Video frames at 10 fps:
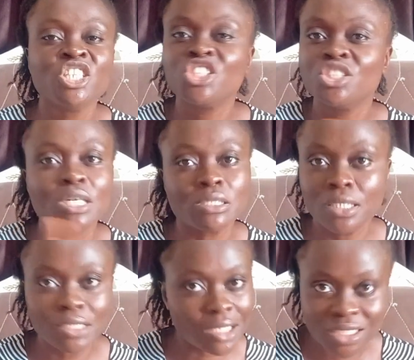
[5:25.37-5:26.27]
She does
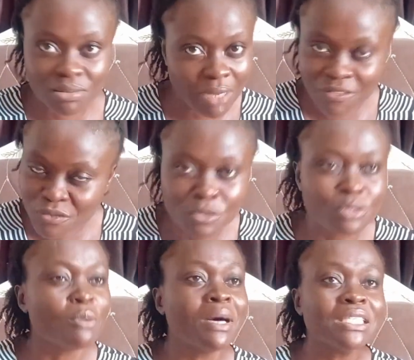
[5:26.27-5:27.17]
not taste my
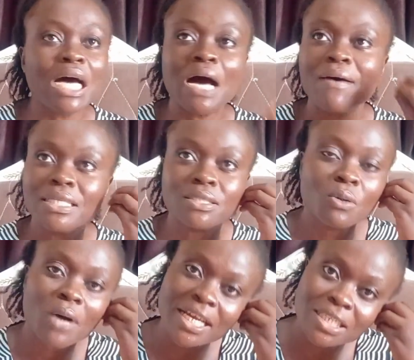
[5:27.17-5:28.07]
food, no matter how I say
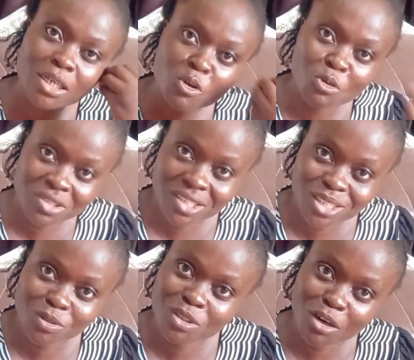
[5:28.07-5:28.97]
I didn't cook
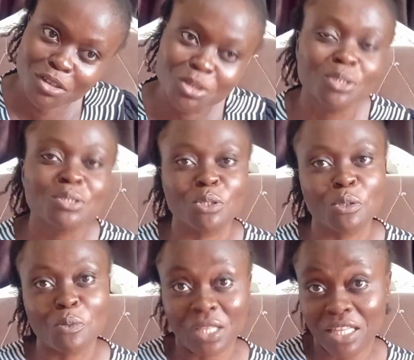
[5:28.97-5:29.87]
this with onions
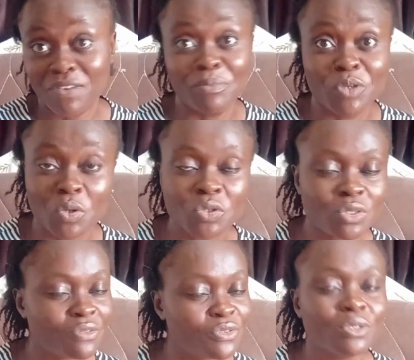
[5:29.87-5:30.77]
or whatever because
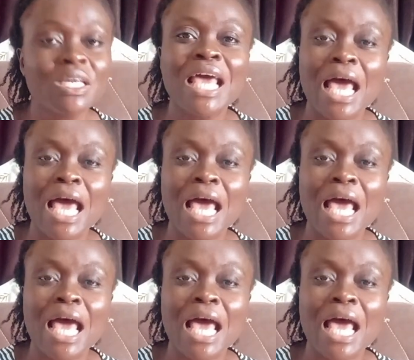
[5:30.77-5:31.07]
of you.